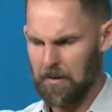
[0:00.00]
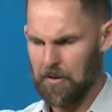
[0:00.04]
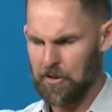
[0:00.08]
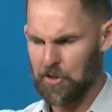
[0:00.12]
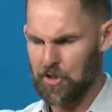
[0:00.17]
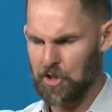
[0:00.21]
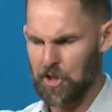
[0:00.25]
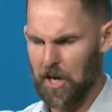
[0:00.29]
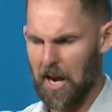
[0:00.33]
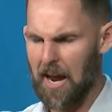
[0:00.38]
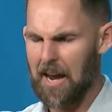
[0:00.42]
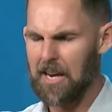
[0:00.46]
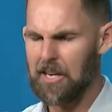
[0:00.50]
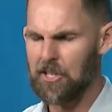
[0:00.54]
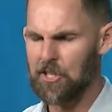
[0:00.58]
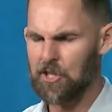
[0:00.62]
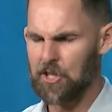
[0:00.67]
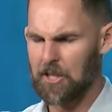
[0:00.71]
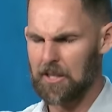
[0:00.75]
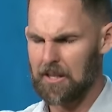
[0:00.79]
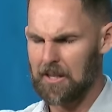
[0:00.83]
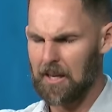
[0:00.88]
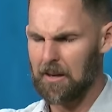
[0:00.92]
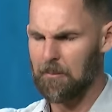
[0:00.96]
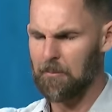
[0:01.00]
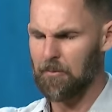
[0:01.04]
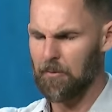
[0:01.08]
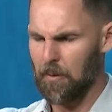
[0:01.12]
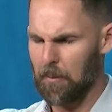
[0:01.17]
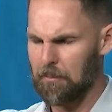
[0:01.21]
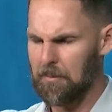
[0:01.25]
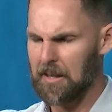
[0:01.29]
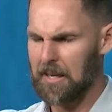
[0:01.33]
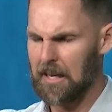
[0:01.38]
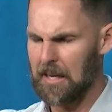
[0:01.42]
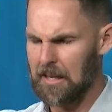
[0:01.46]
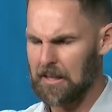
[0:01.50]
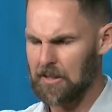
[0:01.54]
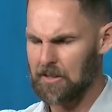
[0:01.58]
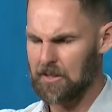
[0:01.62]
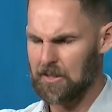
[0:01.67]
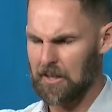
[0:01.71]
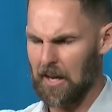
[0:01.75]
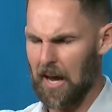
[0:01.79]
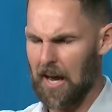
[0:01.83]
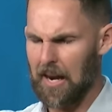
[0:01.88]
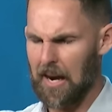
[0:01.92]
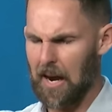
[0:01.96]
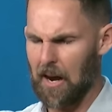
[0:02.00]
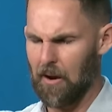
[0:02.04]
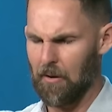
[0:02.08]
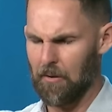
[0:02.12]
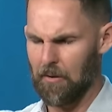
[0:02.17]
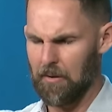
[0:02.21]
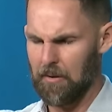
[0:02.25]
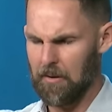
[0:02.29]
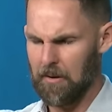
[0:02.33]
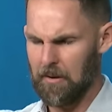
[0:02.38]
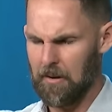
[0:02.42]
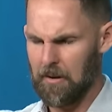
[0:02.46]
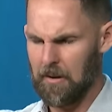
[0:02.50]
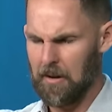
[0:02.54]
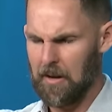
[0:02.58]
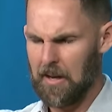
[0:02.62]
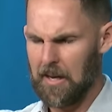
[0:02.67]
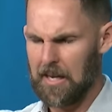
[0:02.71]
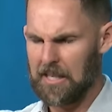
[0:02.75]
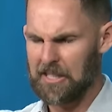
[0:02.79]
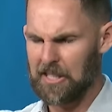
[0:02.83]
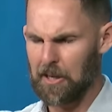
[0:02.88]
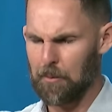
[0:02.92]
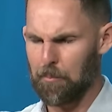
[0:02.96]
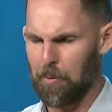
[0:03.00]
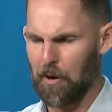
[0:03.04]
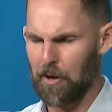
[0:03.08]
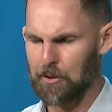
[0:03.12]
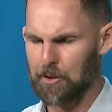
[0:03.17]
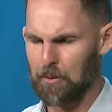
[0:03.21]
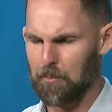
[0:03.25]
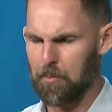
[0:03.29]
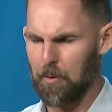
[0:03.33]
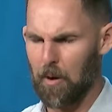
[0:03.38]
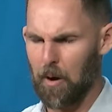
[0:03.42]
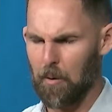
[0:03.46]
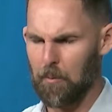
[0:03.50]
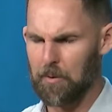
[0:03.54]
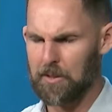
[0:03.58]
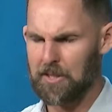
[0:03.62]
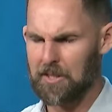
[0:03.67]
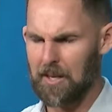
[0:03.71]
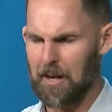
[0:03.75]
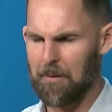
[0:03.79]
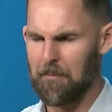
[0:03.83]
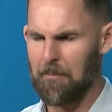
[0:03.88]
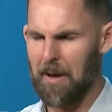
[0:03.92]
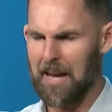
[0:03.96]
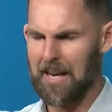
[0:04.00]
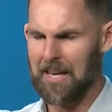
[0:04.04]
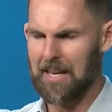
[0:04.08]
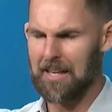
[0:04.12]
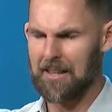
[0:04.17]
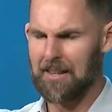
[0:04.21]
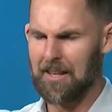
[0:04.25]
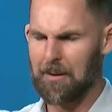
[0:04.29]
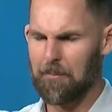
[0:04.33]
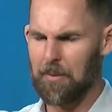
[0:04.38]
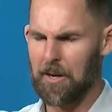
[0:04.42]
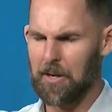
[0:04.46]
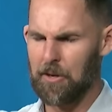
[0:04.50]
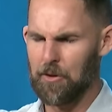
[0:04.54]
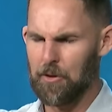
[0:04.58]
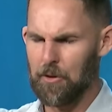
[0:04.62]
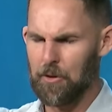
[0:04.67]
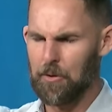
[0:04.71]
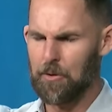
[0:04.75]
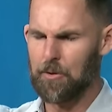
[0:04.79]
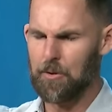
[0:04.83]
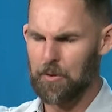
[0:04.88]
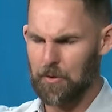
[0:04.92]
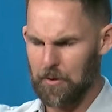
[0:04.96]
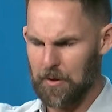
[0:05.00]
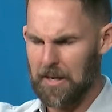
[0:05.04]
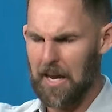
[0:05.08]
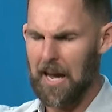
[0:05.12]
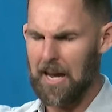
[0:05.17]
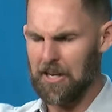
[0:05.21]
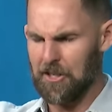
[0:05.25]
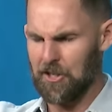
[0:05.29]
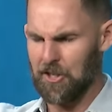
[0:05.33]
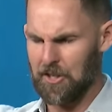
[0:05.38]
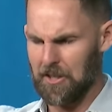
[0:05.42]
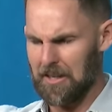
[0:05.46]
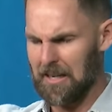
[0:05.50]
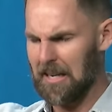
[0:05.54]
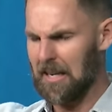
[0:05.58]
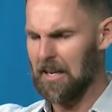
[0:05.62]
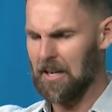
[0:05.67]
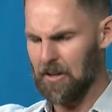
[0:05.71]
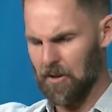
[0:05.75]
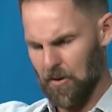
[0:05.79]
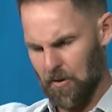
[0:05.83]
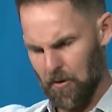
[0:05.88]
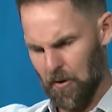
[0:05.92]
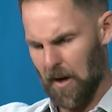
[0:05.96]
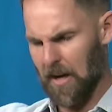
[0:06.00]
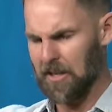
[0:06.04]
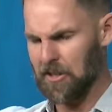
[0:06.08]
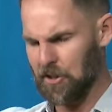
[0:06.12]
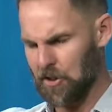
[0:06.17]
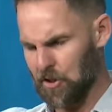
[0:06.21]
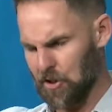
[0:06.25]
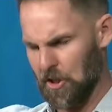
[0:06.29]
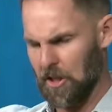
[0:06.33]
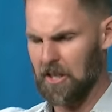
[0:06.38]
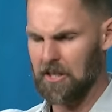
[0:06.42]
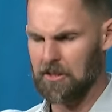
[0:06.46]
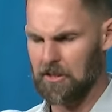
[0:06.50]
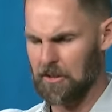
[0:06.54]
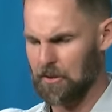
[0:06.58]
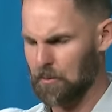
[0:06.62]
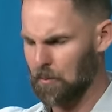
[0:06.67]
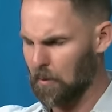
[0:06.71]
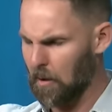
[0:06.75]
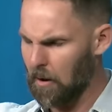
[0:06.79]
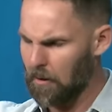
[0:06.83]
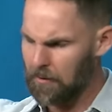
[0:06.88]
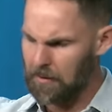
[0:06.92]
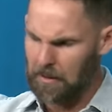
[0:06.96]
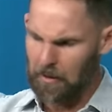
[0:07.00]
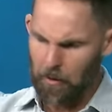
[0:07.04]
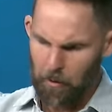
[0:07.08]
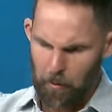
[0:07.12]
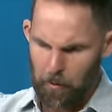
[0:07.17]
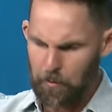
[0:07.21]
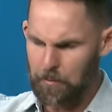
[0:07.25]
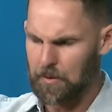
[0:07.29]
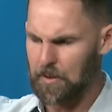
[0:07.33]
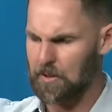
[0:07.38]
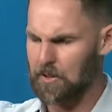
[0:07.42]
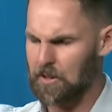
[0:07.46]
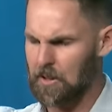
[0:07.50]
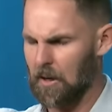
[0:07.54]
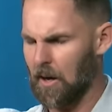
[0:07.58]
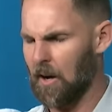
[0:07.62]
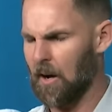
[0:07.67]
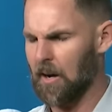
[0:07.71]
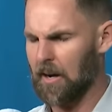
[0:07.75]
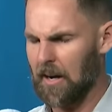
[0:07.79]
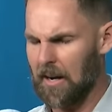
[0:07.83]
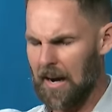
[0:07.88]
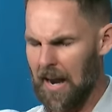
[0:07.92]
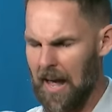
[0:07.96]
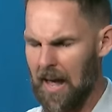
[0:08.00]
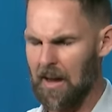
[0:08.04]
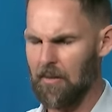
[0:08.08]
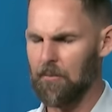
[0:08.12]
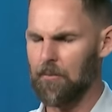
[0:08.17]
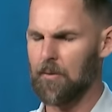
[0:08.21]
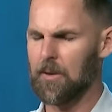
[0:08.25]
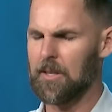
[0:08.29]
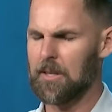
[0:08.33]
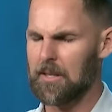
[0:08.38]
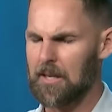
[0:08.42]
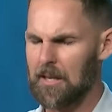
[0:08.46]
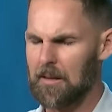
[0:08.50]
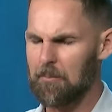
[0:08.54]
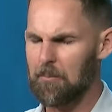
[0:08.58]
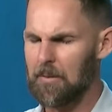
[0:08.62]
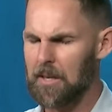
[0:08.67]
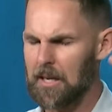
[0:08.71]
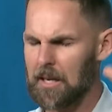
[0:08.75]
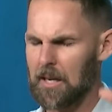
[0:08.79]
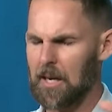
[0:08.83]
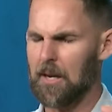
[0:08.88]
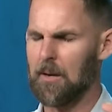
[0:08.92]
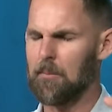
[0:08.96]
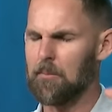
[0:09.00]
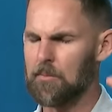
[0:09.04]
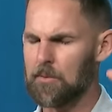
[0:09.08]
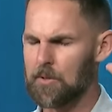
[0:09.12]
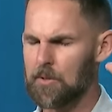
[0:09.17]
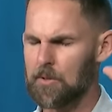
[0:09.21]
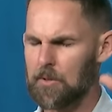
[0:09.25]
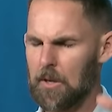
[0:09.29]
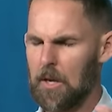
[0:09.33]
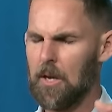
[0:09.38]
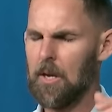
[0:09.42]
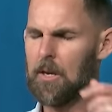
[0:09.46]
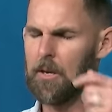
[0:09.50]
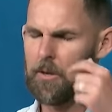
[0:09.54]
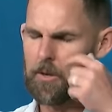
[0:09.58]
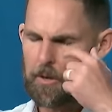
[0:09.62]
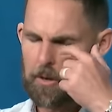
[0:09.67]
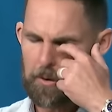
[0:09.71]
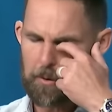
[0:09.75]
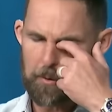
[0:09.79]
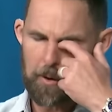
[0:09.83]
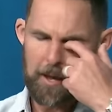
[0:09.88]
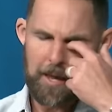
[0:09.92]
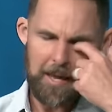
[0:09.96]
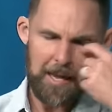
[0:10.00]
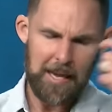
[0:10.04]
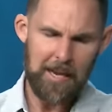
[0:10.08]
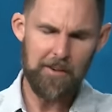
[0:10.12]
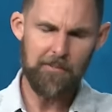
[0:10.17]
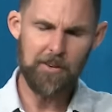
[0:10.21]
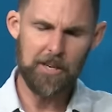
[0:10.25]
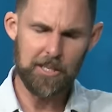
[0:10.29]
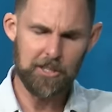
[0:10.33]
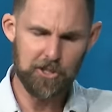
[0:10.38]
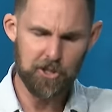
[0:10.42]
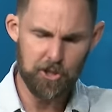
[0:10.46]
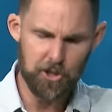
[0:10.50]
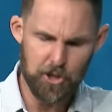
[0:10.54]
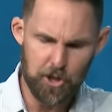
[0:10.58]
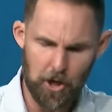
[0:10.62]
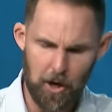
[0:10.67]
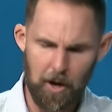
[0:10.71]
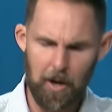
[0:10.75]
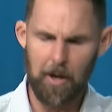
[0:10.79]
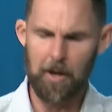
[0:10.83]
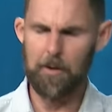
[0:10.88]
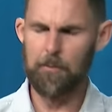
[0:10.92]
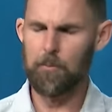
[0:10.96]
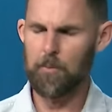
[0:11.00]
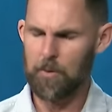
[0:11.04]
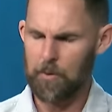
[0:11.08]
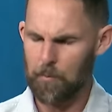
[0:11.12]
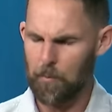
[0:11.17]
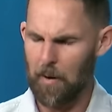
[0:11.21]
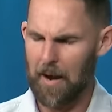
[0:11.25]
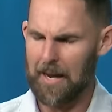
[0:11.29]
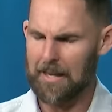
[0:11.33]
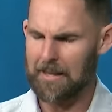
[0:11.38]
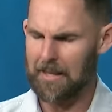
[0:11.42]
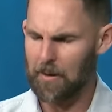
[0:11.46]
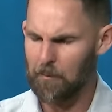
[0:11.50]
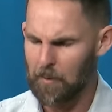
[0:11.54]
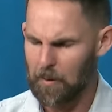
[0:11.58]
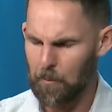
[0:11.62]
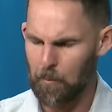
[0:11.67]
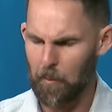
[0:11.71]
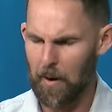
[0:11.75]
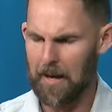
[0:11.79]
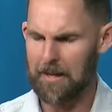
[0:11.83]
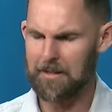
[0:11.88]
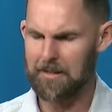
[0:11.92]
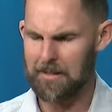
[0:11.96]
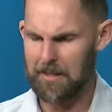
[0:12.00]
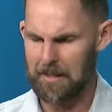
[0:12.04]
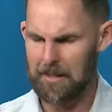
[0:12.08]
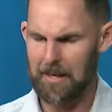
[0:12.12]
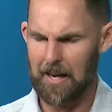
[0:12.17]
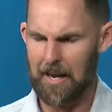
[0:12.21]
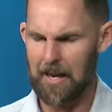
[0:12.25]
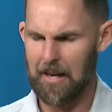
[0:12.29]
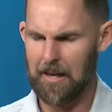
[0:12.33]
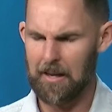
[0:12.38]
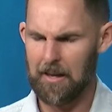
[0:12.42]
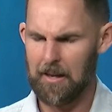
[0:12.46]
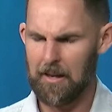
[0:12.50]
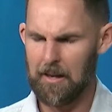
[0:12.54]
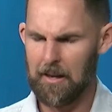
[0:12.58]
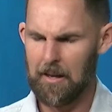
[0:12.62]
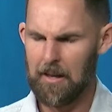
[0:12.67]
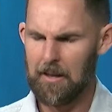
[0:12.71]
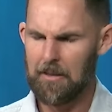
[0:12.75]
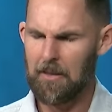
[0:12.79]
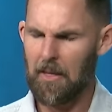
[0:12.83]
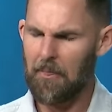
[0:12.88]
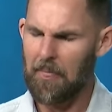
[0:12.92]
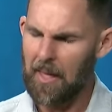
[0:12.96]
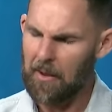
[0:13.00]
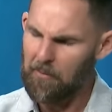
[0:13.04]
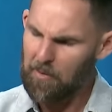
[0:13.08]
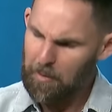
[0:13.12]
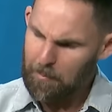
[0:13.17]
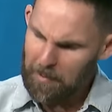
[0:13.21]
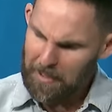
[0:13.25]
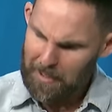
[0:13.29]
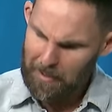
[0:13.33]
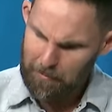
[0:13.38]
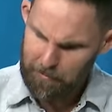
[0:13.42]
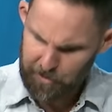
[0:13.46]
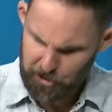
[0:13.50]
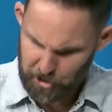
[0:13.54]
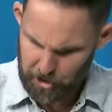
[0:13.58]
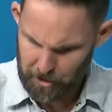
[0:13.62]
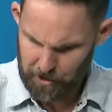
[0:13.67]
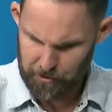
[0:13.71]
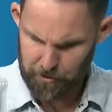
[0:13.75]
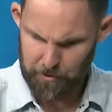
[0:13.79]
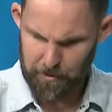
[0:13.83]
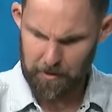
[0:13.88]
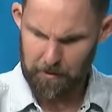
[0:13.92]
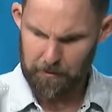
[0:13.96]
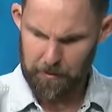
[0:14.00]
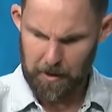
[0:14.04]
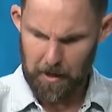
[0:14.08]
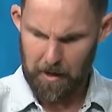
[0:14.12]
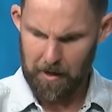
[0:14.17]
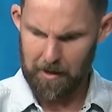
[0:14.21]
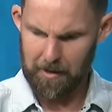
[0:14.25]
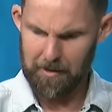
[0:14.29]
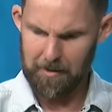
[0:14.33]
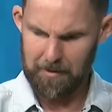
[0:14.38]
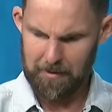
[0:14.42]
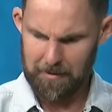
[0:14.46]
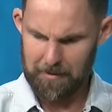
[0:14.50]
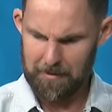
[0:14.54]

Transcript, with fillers: changing them from the inside out. As the Apostle Paul would say, making them a new creation in Christ Jesus, where all the old is gone and everything becomes new. Even as John would write, that we read today, that they would become children of God,